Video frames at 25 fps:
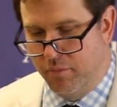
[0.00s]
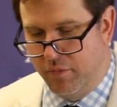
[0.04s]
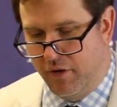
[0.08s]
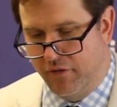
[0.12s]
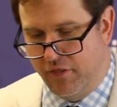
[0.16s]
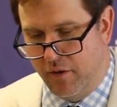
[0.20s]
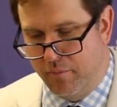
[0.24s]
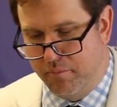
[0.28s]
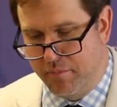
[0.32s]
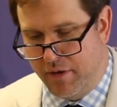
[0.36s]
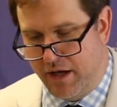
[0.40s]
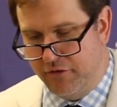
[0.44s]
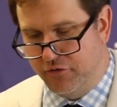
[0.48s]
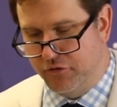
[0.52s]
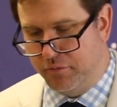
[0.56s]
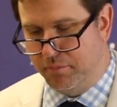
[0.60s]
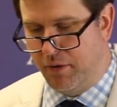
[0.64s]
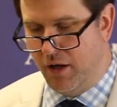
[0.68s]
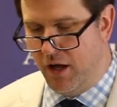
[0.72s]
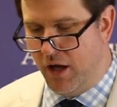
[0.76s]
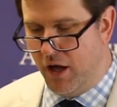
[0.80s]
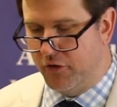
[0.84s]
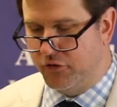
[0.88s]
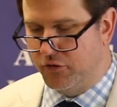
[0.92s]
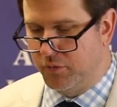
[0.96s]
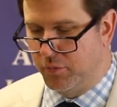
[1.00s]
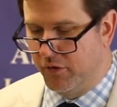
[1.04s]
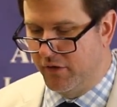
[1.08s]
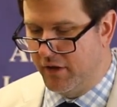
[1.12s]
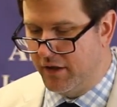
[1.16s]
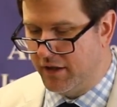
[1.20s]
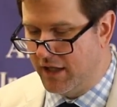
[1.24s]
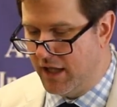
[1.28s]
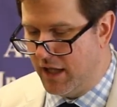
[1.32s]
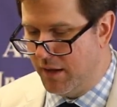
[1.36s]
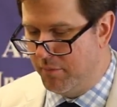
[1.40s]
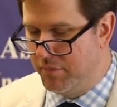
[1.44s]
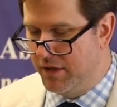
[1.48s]
but the best possible
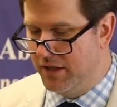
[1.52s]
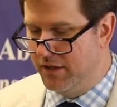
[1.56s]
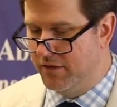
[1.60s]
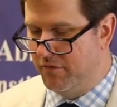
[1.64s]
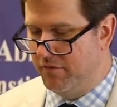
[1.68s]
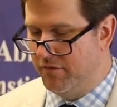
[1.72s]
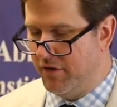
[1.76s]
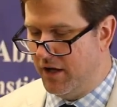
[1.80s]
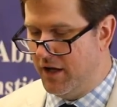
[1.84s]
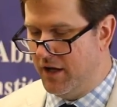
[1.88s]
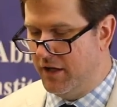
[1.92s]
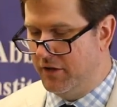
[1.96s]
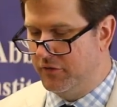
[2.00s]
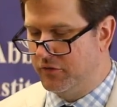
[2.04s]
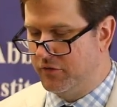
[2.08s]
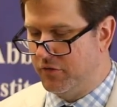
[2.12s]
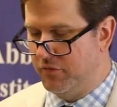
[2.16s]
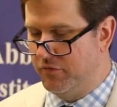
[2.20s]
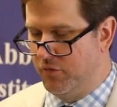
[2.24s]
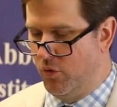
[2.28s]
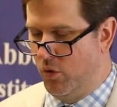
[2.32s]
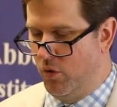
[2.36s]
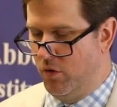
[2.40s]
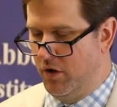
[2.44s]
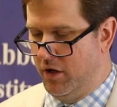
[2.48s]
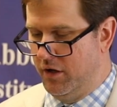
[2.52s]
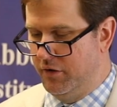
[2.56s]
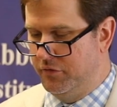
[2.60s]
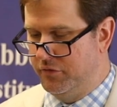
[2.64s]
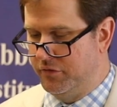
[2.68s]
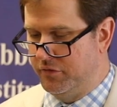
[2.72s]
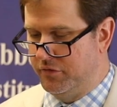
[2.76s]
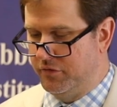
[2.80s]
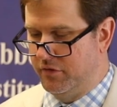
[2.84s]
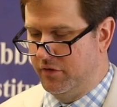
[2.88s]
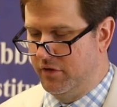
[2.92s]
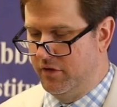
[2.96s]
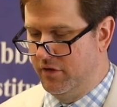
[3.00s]
that can be devised for
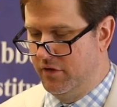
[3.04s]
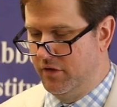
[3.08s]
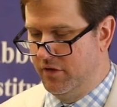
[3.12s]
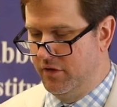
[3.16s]
us.